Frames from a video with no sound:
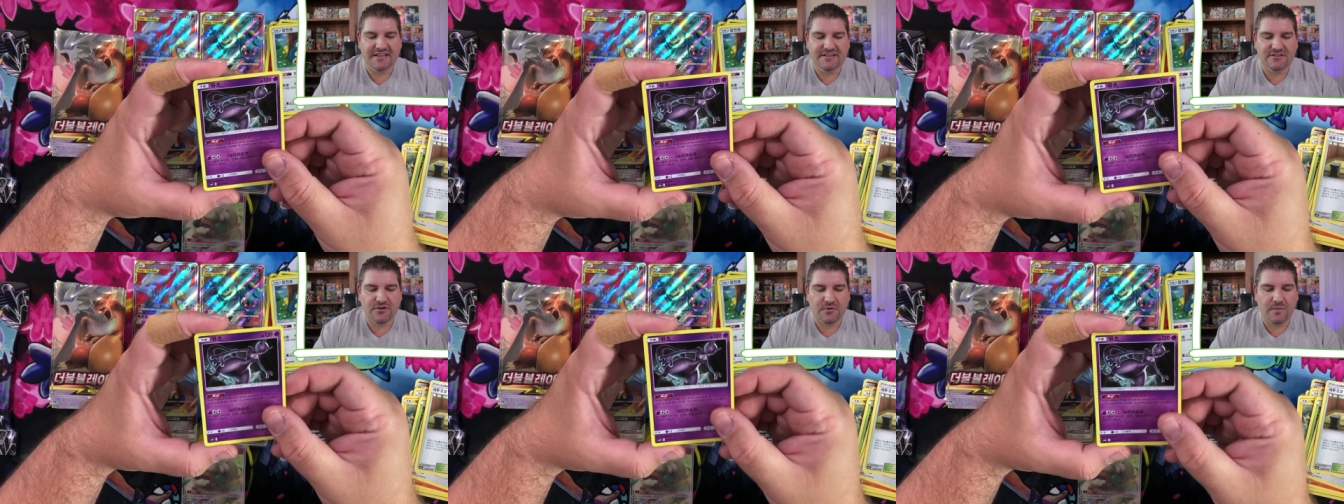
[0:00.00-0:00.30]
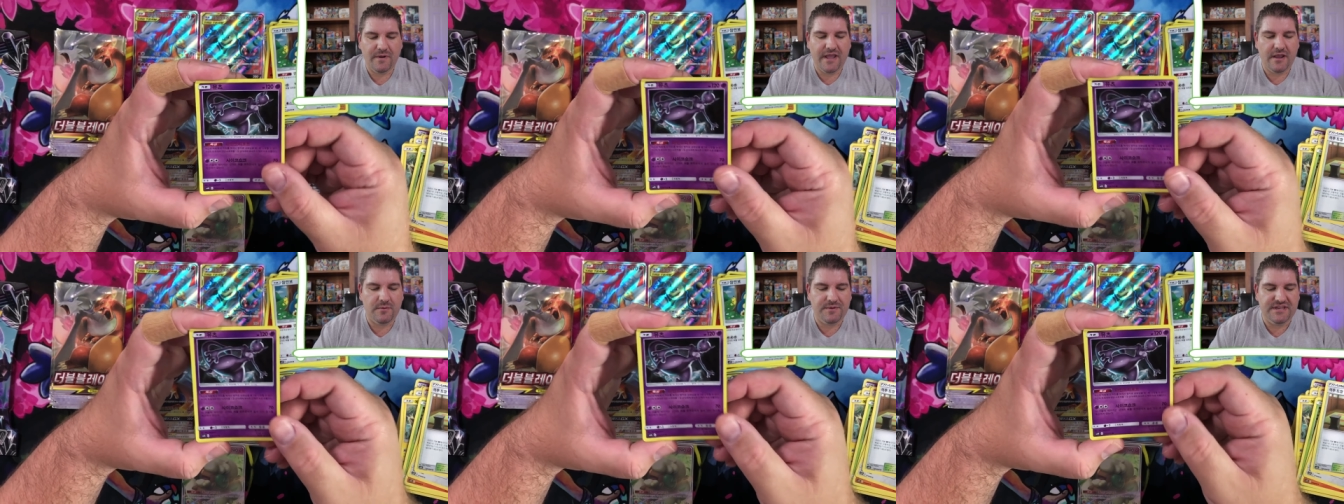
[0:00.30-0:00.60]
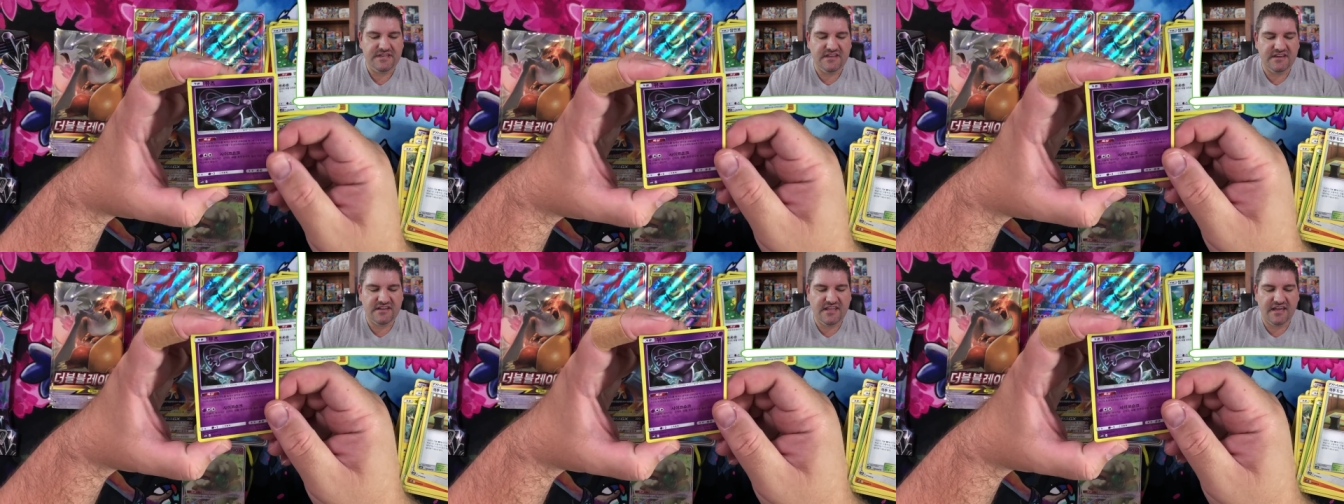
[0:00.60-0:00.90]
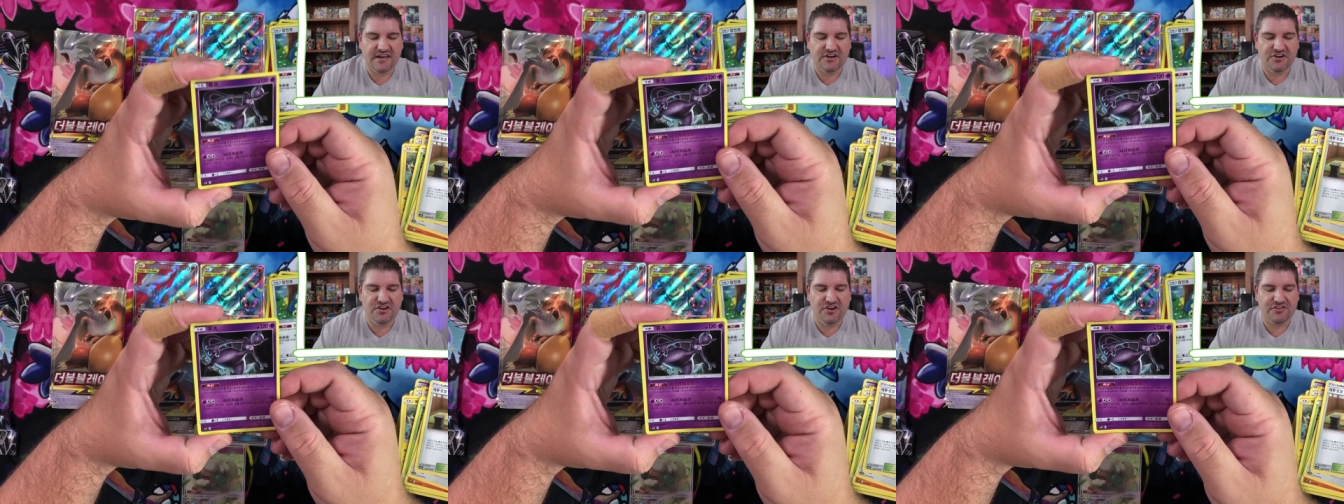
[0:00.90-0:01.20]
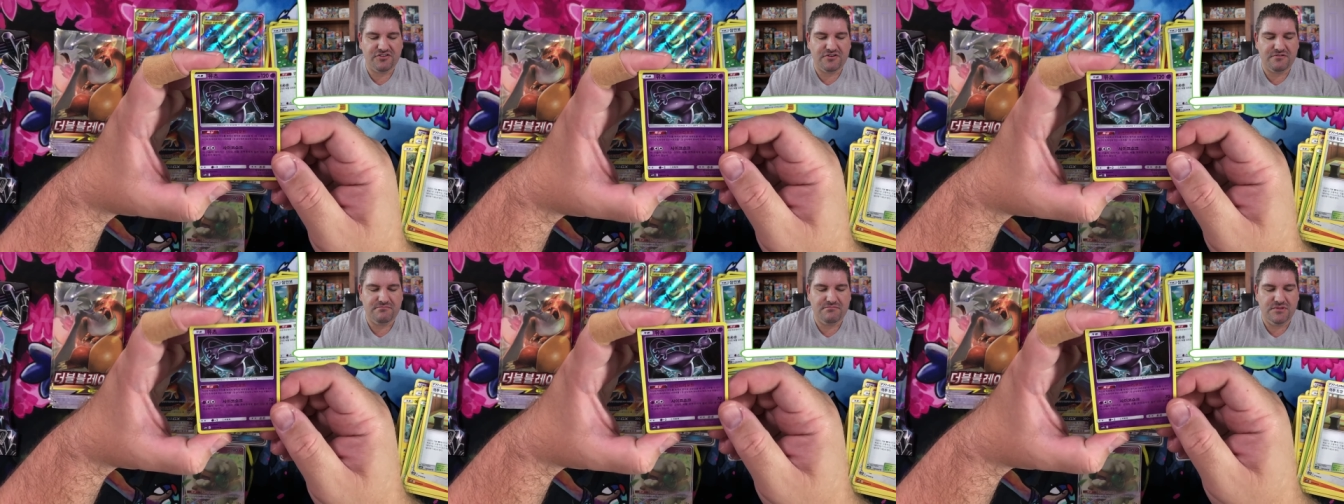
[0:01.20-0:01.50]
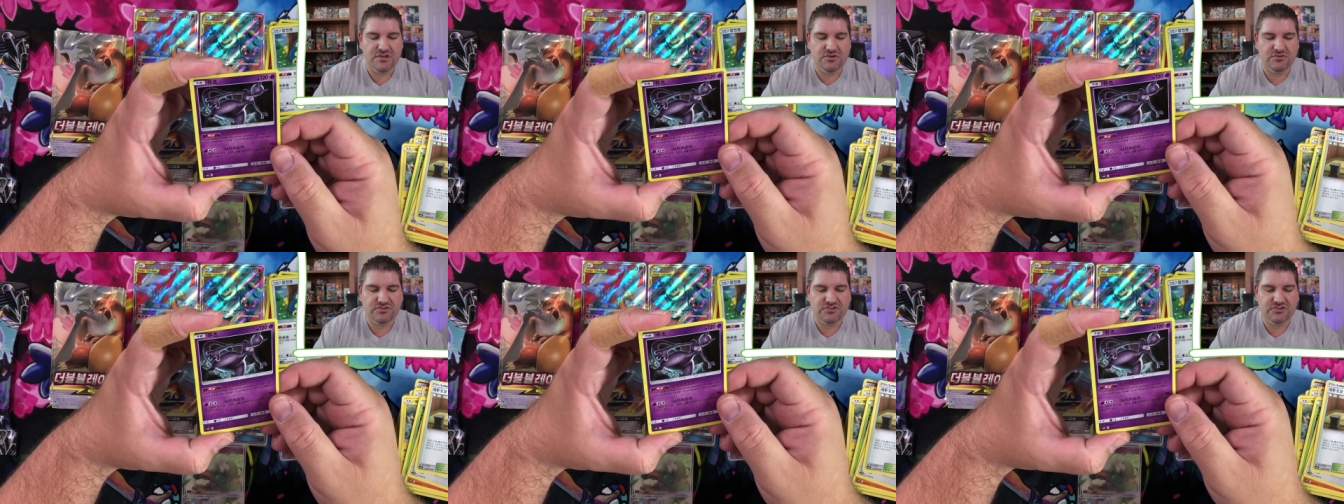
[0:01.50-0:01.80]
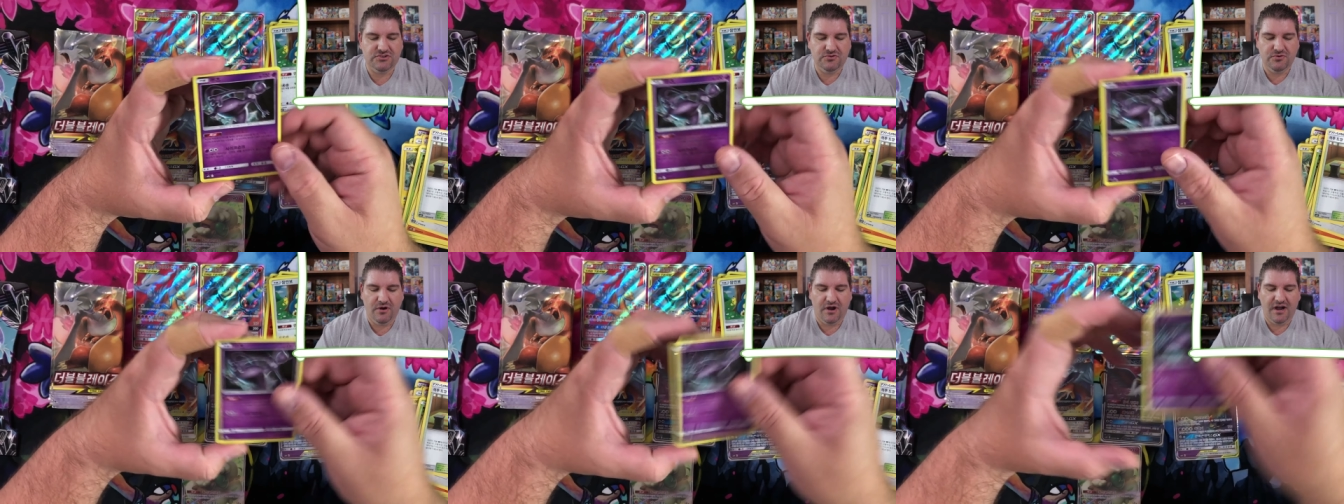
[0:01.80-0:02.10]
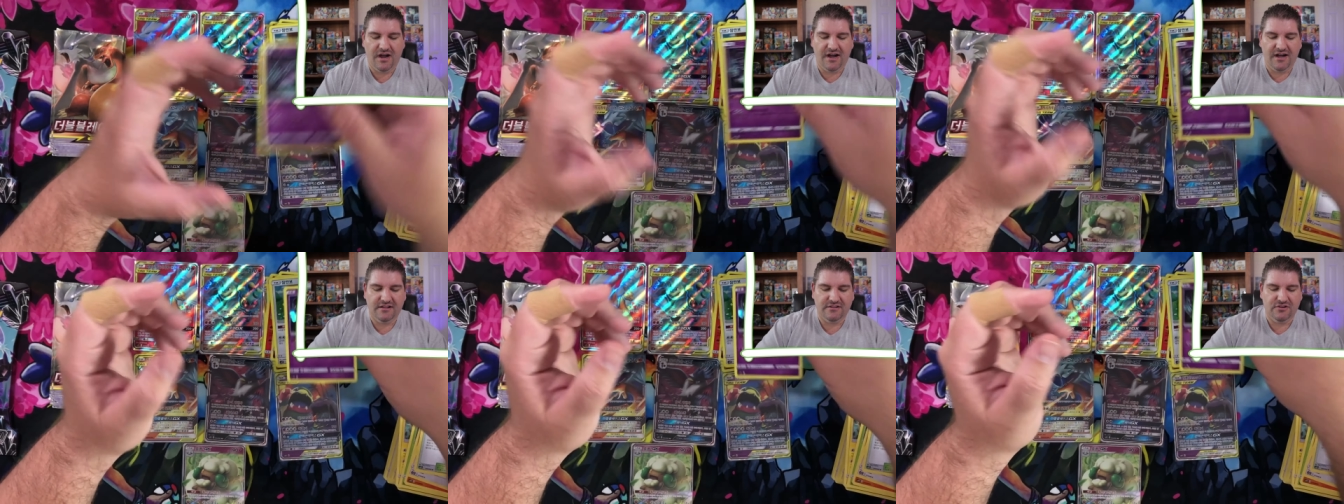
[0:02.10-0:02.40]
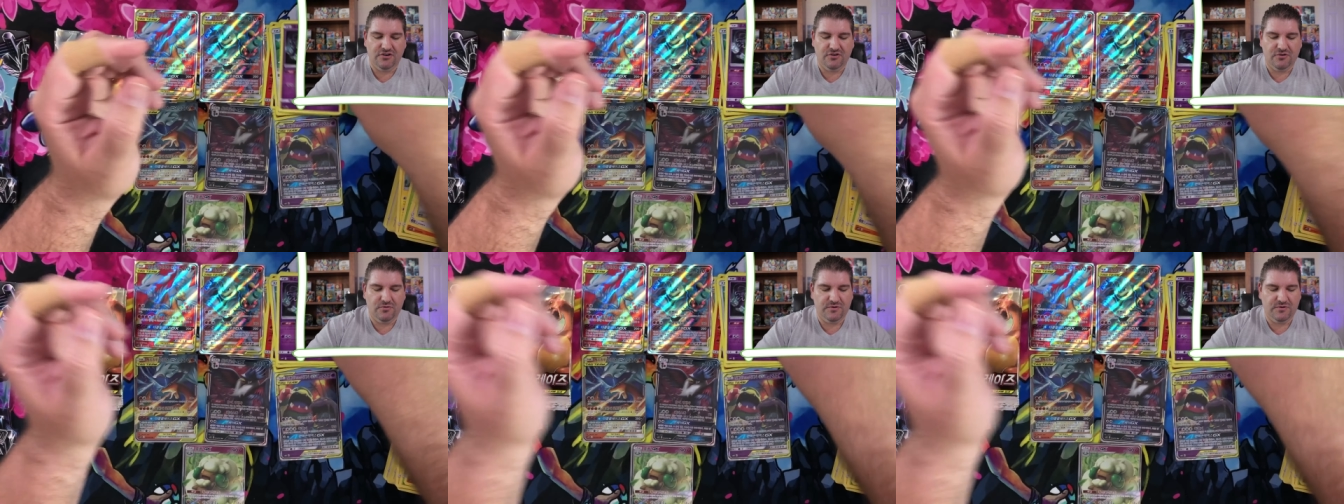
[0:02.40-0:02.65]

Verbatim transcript: either way, we did get another Mewtwo Holo,